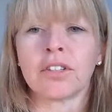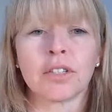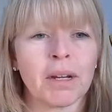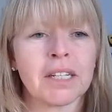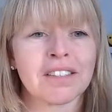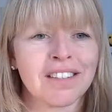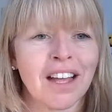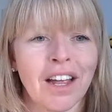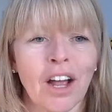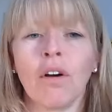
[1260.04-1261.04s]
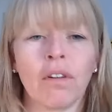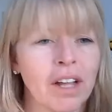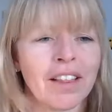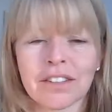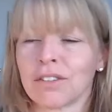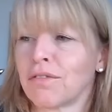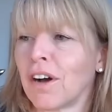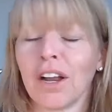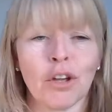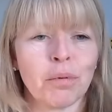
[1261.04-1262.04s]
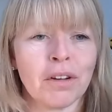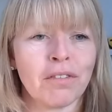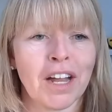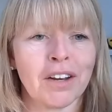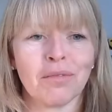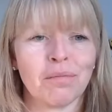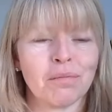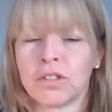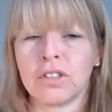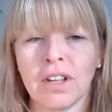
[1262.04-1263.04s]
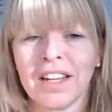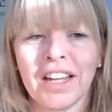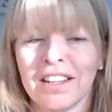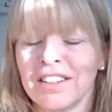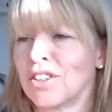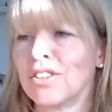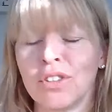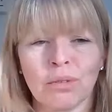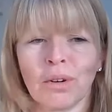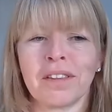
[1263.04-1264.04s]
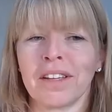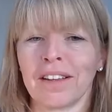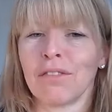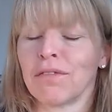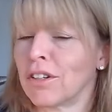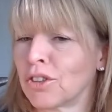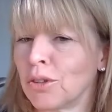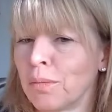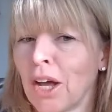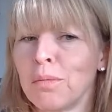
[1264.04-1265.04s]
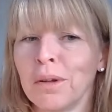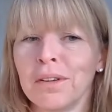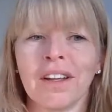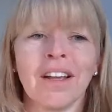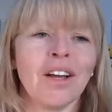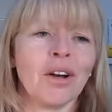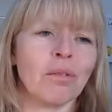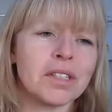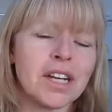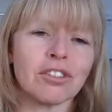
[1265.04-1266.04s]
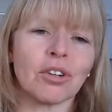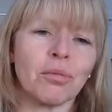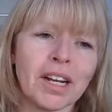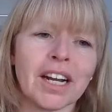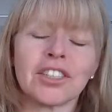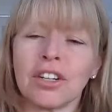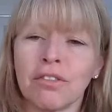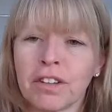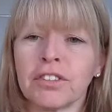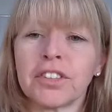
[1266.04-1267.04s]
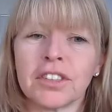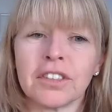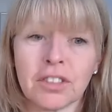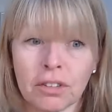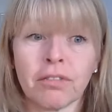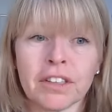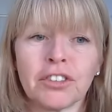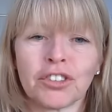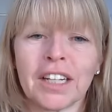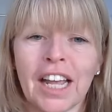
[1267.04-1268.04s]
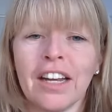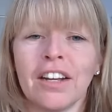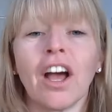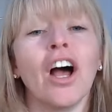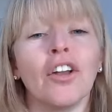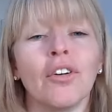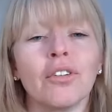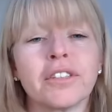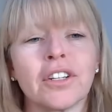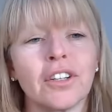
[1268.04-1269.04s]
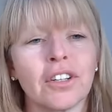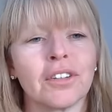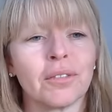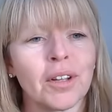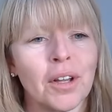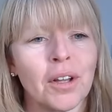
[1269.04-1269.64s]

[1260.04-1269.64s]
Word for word: user space say, oh, okay, that's a file open event. Do I think that file should be opened? With Tetragon, we can actually filter, do the filtering in kernel. So you can